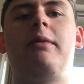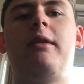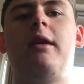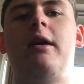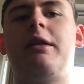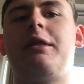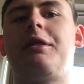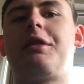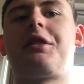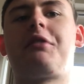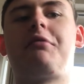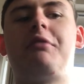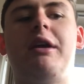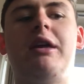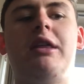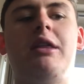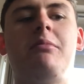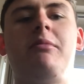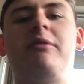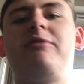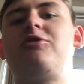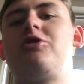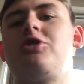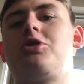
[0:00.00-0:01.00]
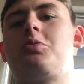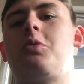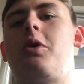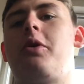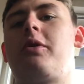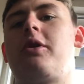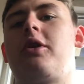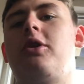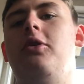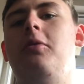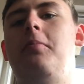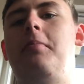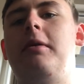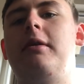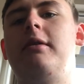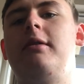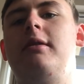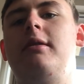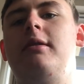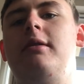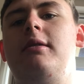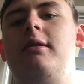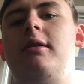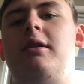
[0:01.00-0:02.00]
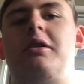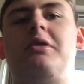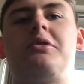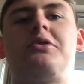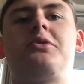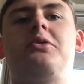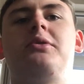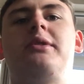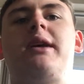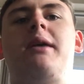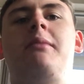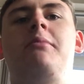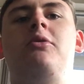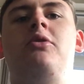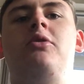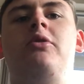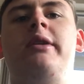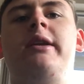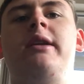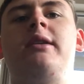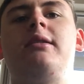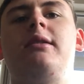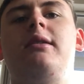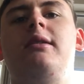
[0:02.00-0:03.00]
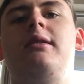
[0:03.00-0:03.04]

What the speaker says: and three of them have just woken up on a Sunday morning.